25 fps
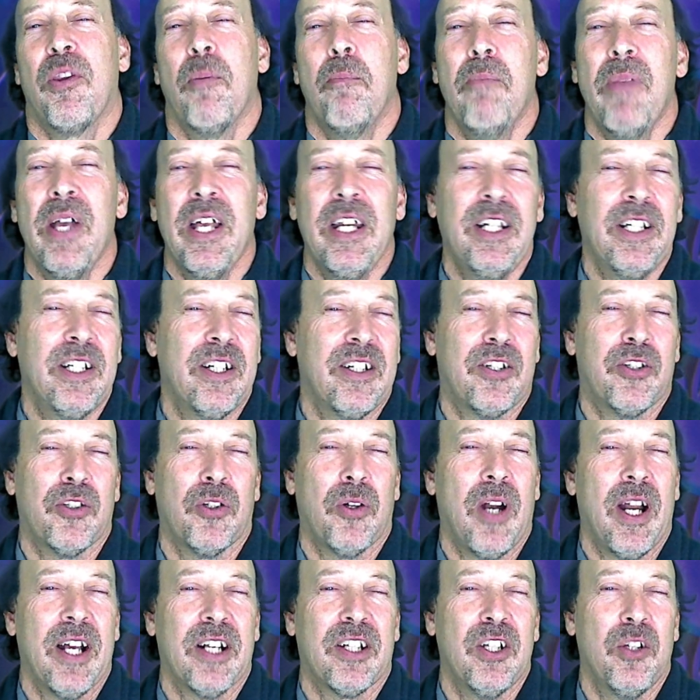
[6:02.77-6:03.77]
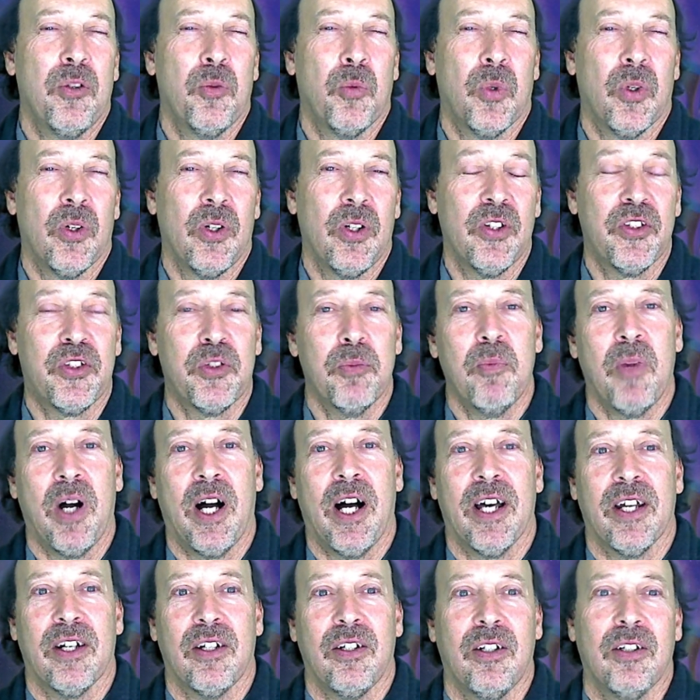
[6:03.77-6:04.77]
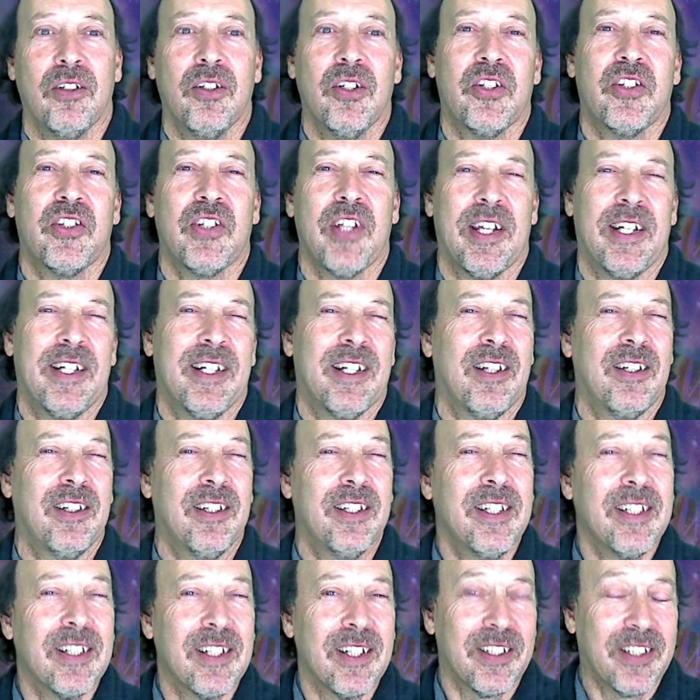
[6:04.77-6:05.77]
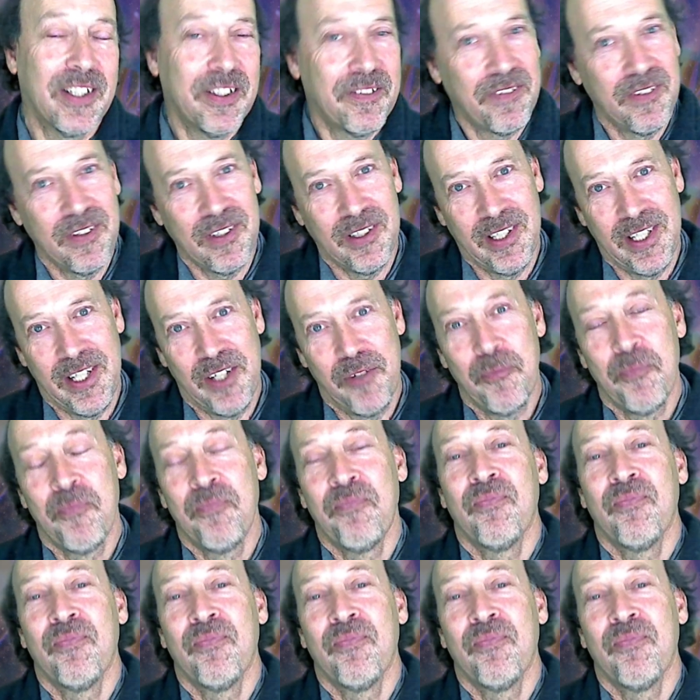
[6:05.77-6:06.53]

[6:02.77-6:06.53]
the many interacting worlds model looks at it a little differently.